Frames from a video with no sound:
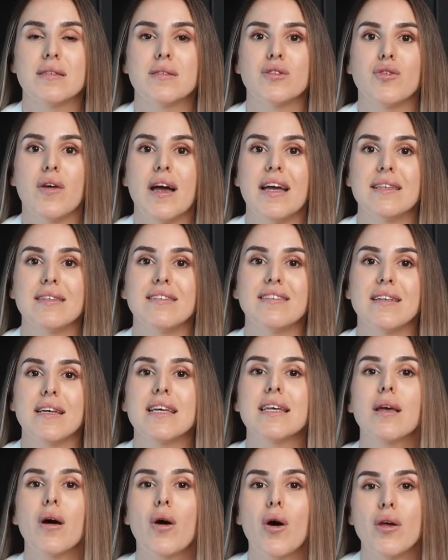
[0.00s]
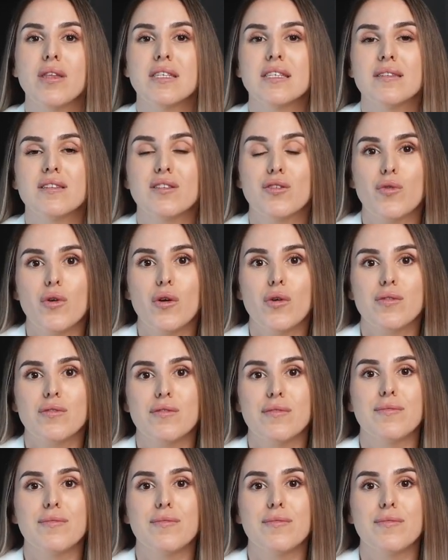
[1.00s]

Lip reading: trends in audience growth.